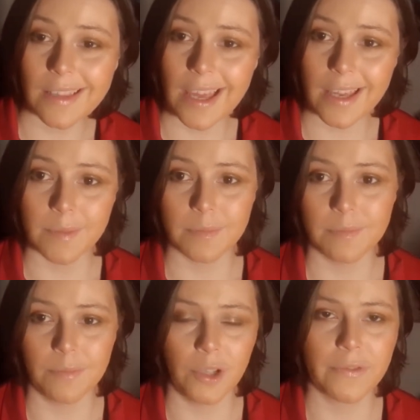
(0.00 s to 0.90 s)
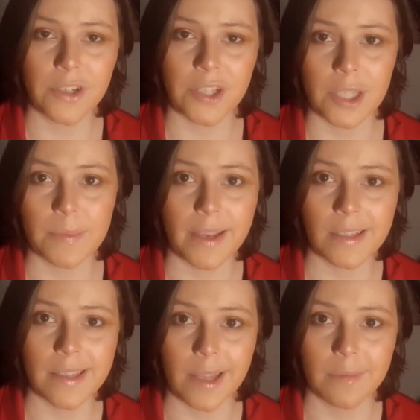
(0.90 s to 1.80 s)
they look for
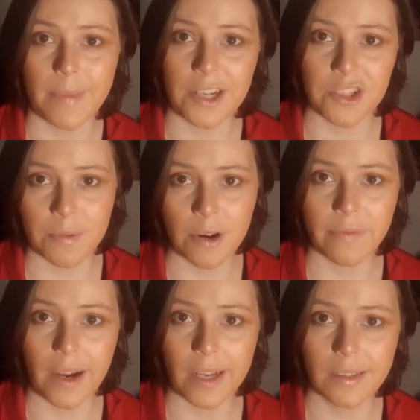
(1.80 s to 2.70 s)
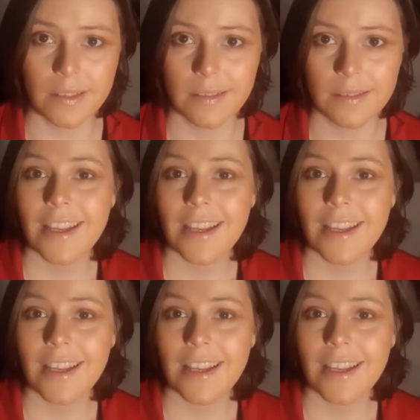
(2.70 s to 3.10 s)
suspects that match the profile.